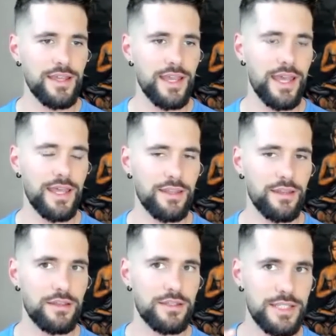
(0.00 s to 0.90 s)
And
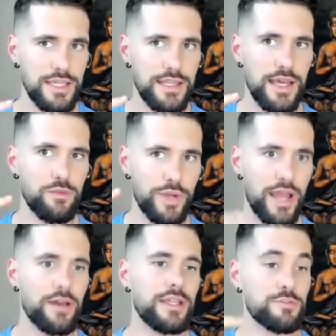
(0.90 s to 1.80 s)
seeing that
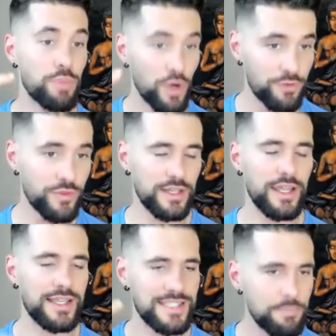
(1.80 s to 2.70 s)
reality is perfect,
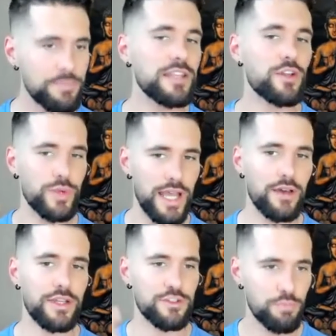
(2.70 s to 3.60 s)
accepting that
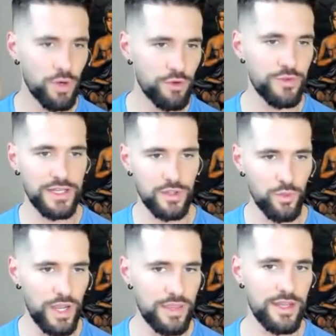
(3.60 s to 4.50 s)
reality is perfect in the
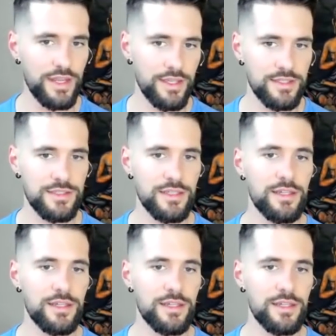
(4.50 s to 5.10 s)
way that it is,